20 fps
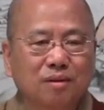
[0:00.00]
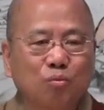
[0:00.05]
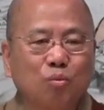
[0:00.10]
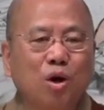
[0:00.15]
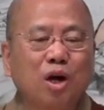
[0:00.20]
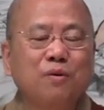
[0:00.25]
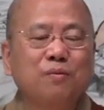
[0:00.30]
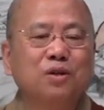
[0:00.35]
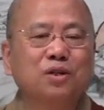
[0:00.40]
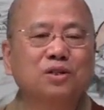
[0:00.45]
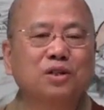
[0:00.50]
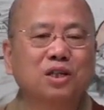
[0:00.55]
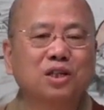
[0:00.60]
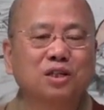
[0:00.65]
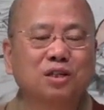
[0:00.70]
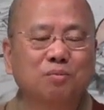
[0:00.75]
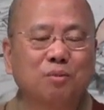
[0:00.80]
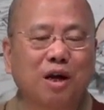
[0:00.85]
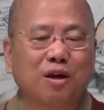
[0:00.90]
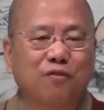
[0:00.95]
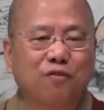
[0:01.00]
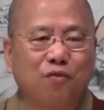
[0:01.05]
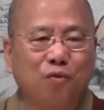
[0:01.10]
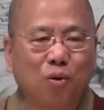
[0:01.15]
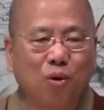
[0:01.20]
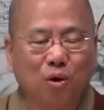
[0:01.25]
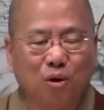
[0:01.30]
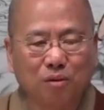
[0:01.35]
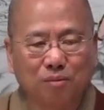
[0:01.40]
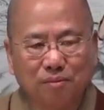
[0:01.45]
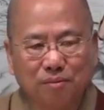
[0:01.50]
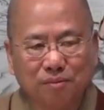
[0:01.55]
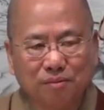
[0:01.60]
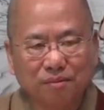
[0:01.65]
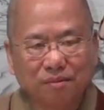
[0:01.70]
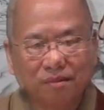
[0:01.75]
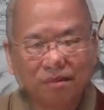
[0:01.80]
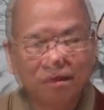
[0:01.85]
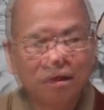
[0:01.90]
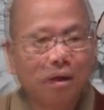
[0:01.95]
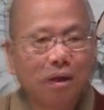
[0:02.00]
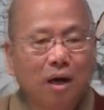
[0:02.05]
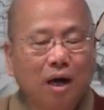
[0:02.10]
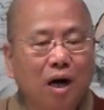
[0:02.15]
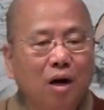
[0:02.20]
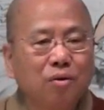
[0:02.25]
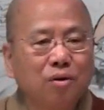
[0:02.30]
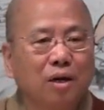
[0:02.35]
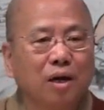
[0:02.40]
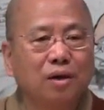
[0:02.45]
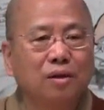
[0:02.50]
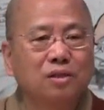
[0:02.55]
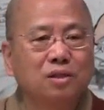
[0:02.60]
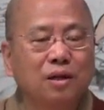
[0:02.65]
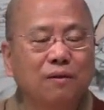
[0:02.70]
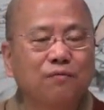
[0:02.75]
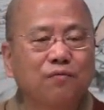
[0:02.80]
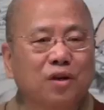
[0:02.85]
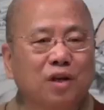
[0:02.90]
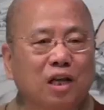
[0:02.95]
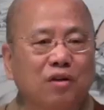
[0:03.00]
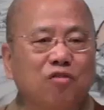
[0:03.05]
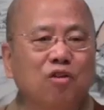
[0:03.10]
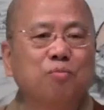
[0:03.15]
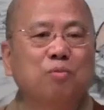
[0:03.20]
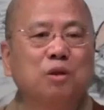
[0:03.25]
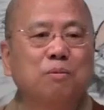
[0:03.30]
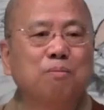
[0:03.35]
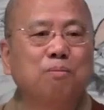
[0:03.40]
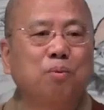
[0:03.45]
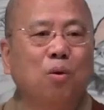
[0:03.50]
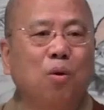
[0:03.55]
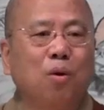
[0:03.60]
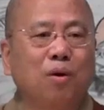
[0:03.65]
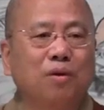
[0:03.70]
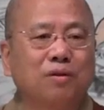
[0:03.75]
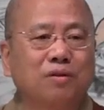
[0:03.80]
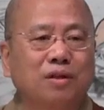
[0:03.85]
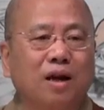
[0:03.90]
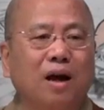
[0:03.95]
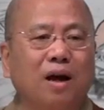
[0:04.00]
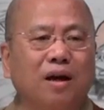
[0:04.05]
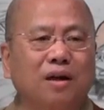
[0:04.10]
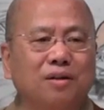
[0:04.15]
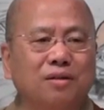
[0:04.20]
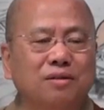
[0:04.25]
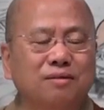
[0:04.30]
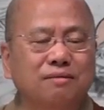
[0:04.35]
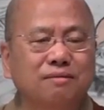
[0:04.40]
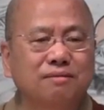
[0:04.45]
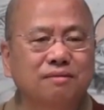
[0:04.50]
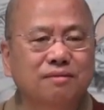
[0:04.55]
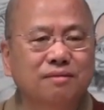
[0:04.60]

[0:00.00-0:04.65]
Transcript: Wave is just my form. How can something never been born dies?